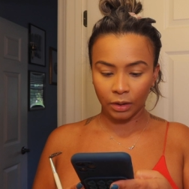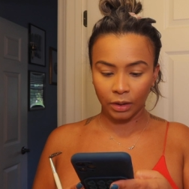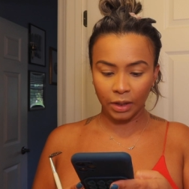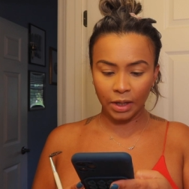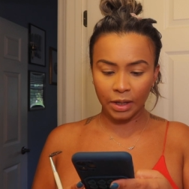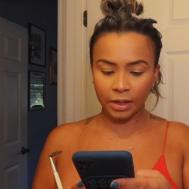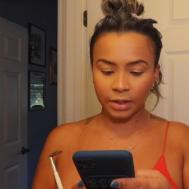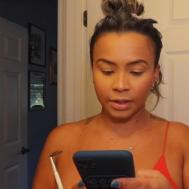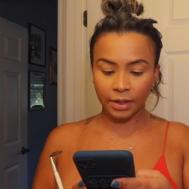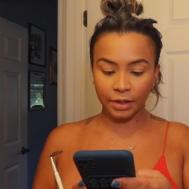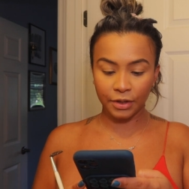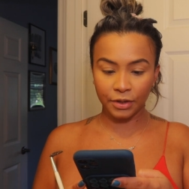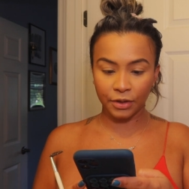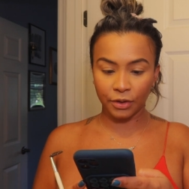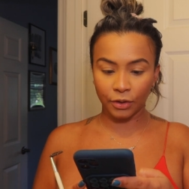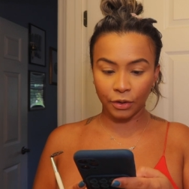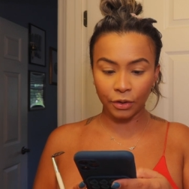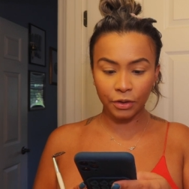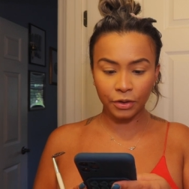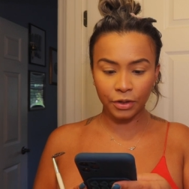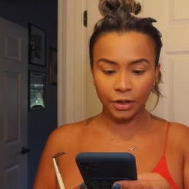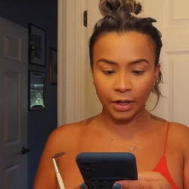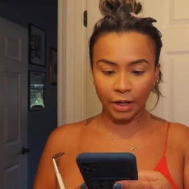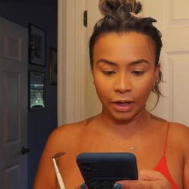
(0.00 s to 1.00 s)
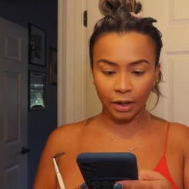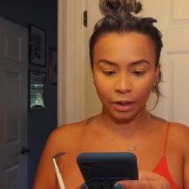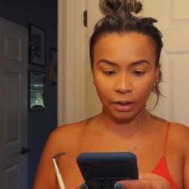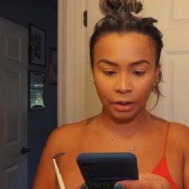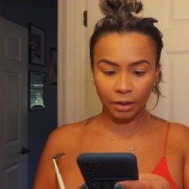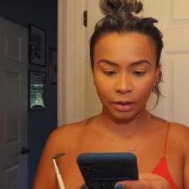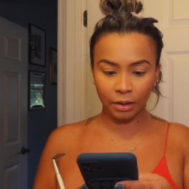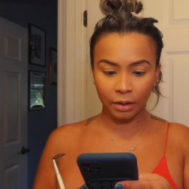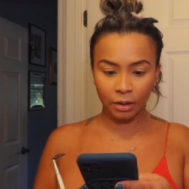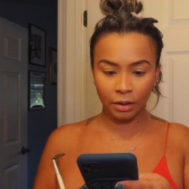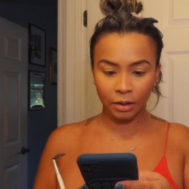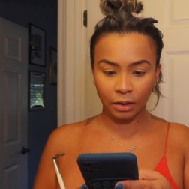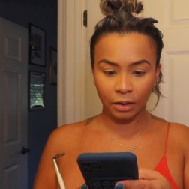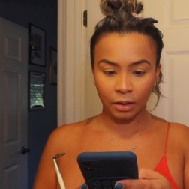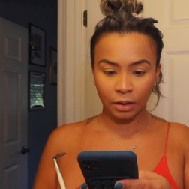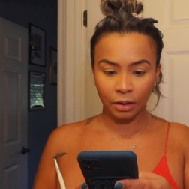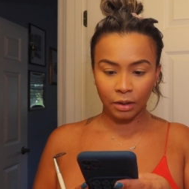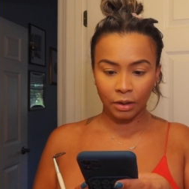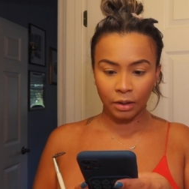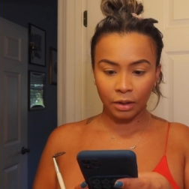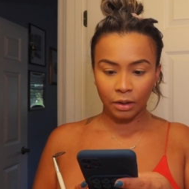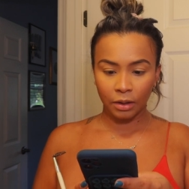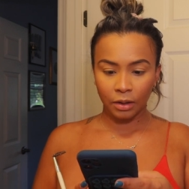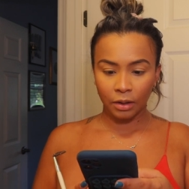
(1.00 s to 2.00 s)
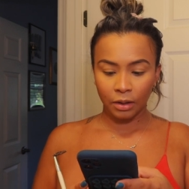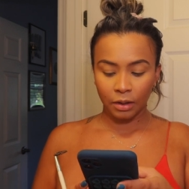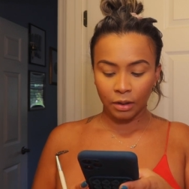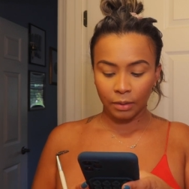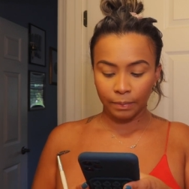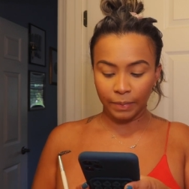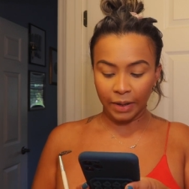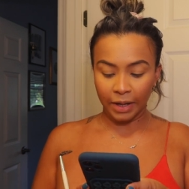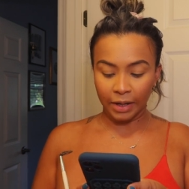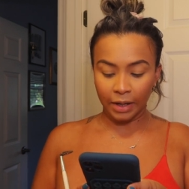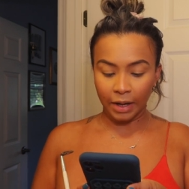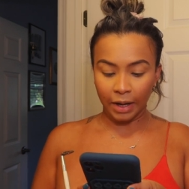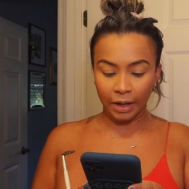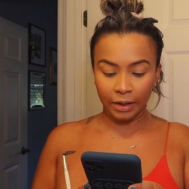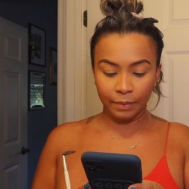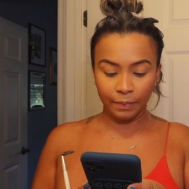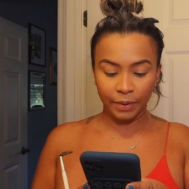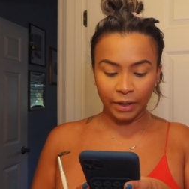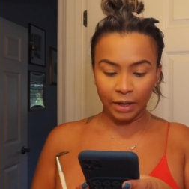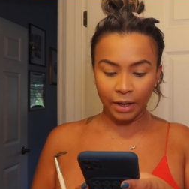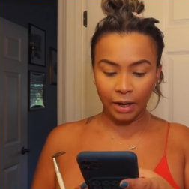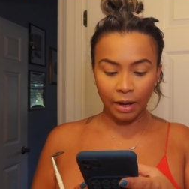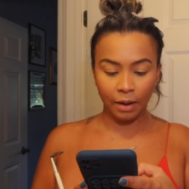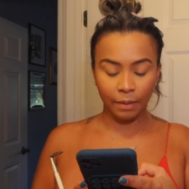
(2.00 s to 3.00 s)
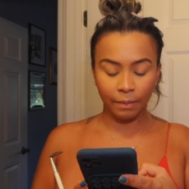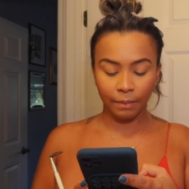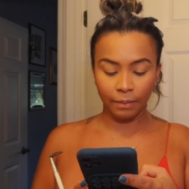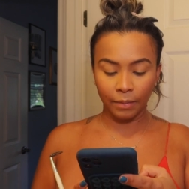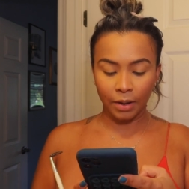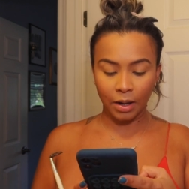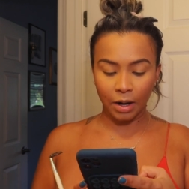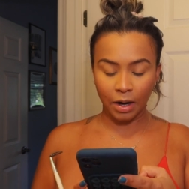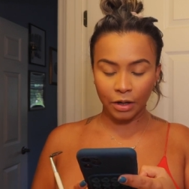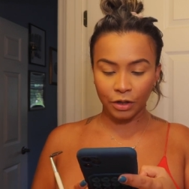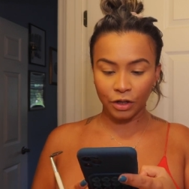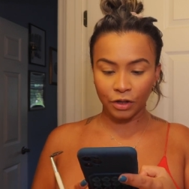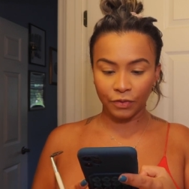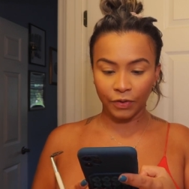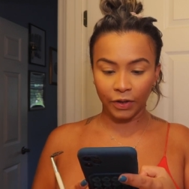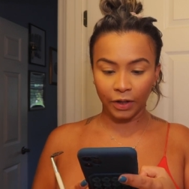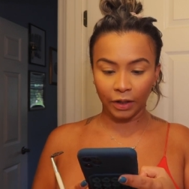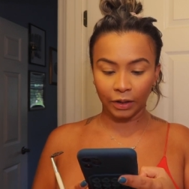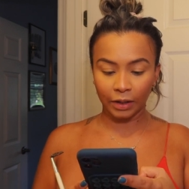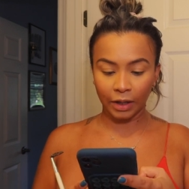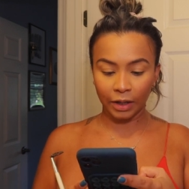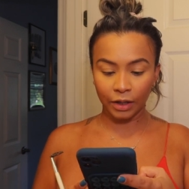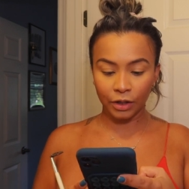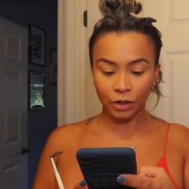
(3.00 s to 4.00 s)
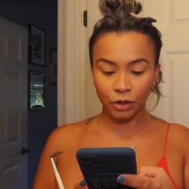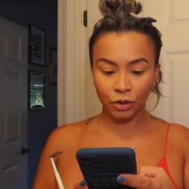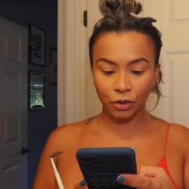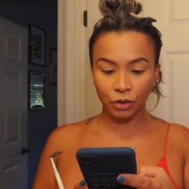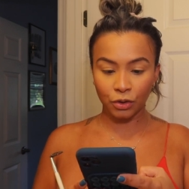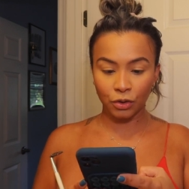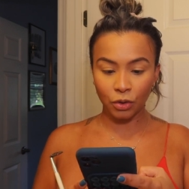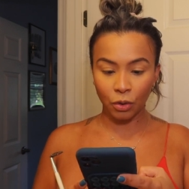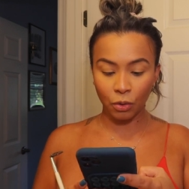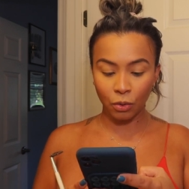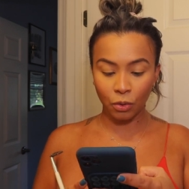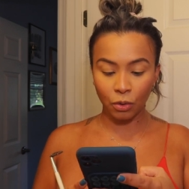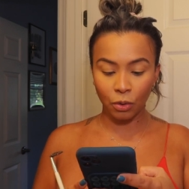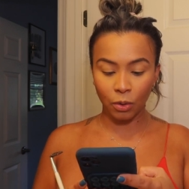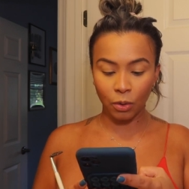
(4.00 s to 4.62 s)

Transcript: Yeah, it says Thursday by 9 p.m. And I just feel like that is so